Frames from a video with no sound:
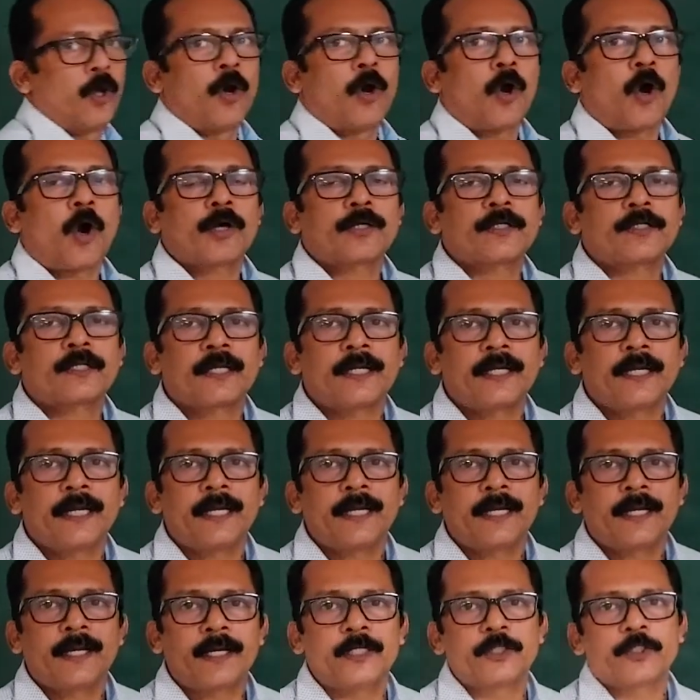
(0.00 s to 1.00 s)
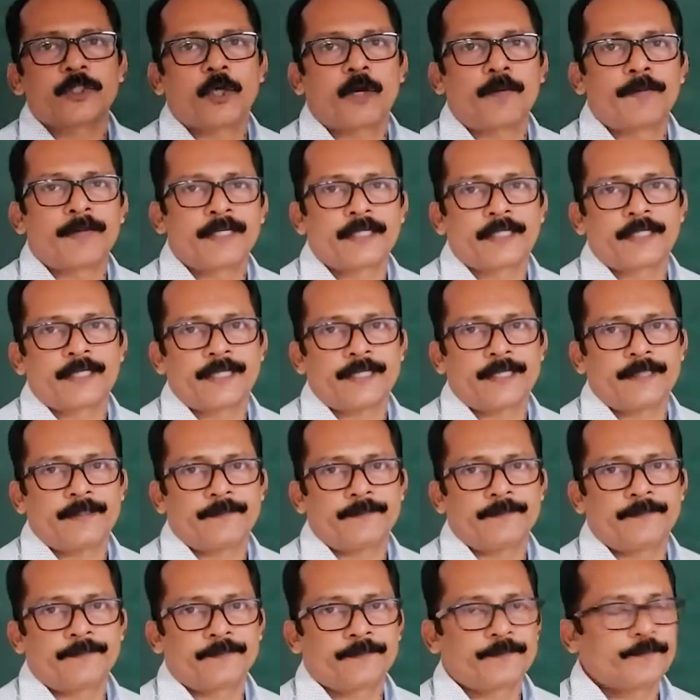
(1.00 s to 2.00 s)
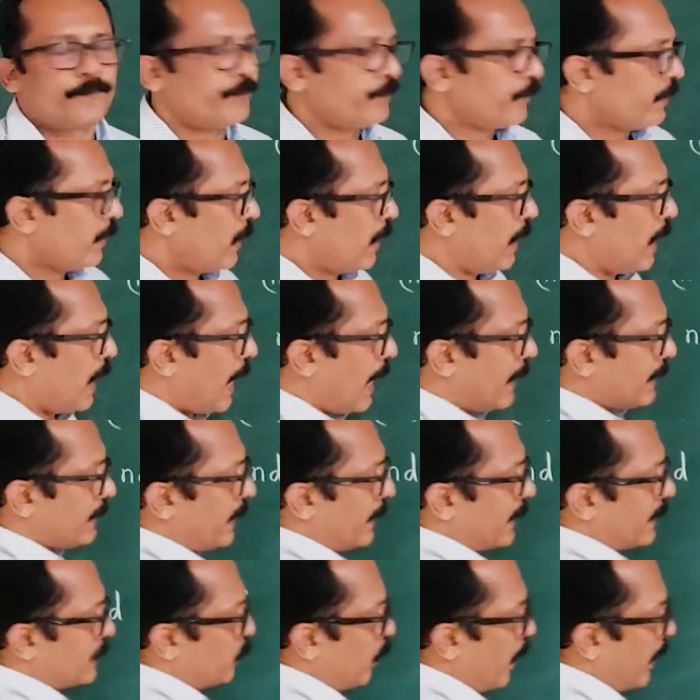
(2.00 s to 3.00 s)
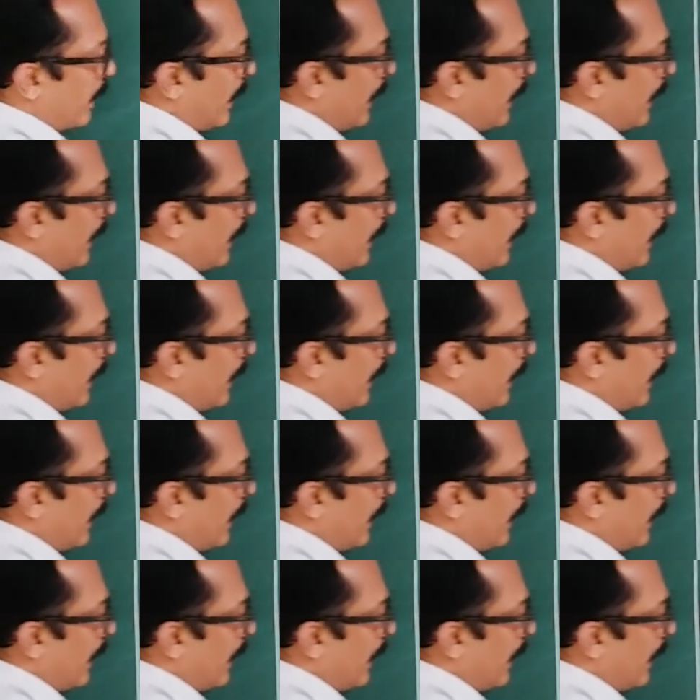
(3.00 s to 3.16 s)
Octahedral geometry. And there is one